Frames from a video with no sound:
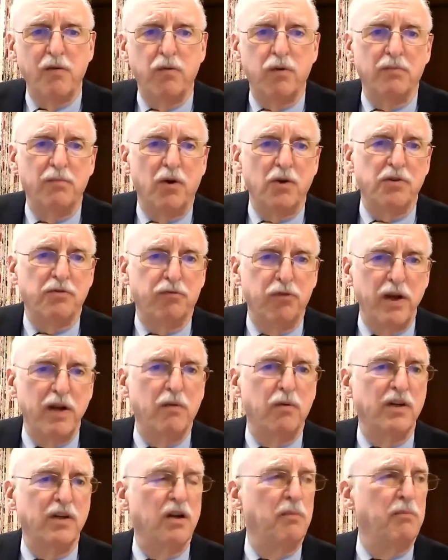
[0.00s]
most
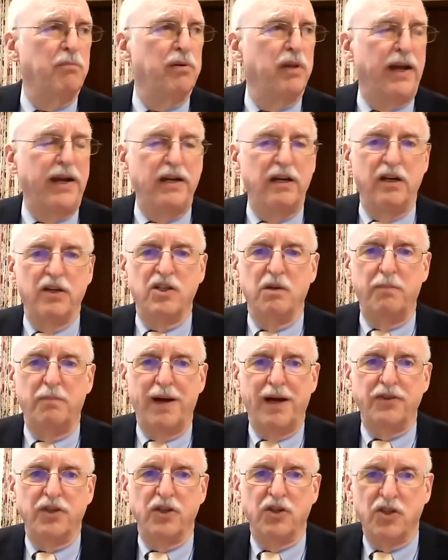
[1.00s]
frequent complaint is
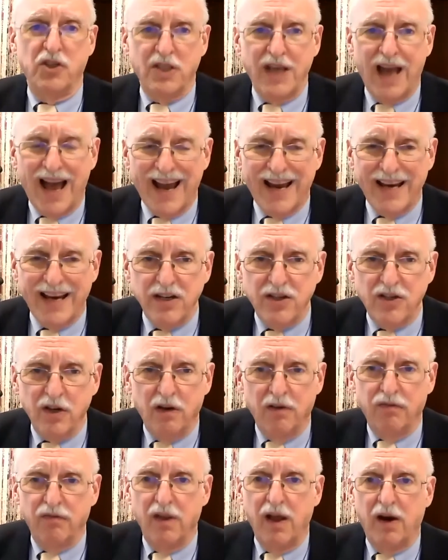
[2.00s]
about the size
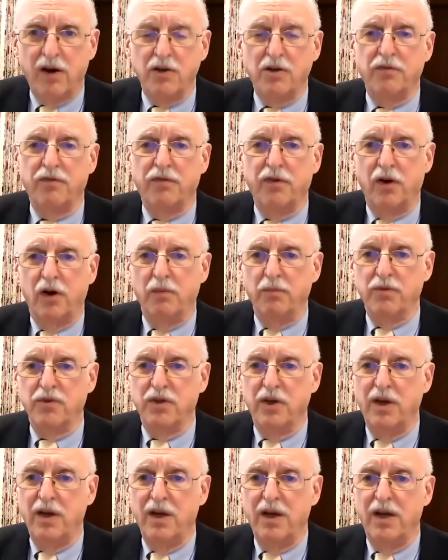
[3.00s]
of large firms.
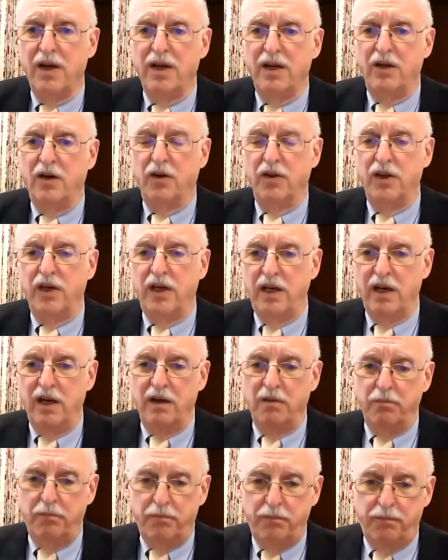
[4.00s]
You know, the
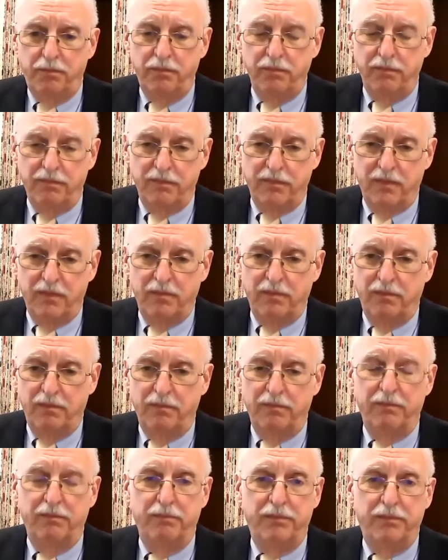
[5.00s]

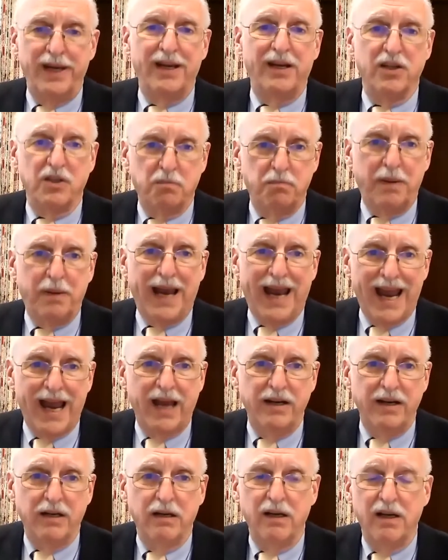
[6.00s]
big is
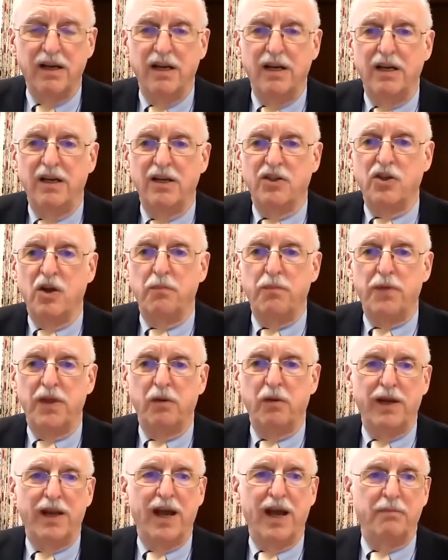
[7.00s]
bad, something
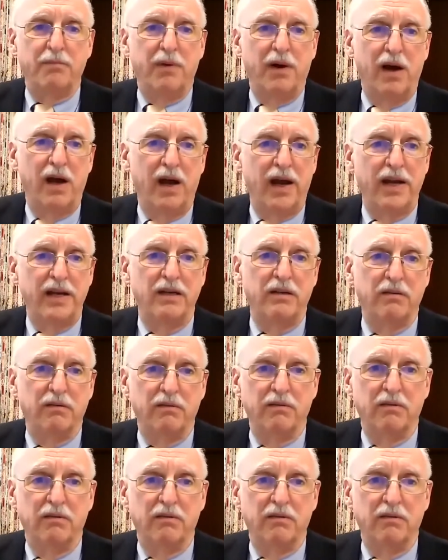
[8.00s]
we got behind,